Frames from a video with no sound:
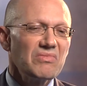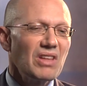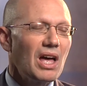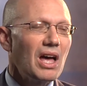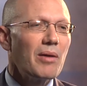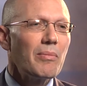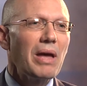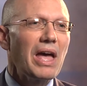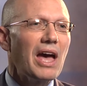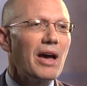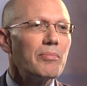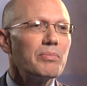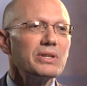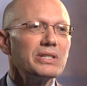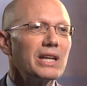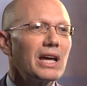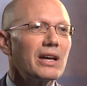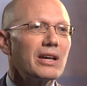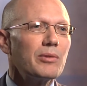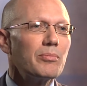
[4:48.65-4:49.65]
I'm happy
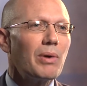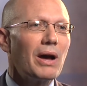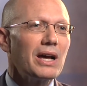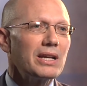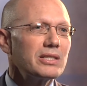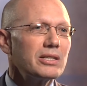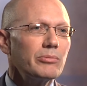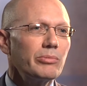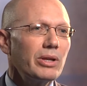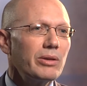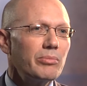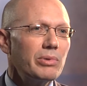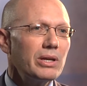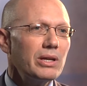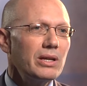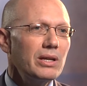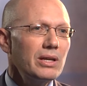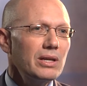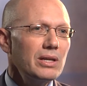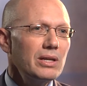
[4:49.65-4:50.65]
as I could possibly
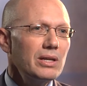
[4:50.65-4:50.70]
be.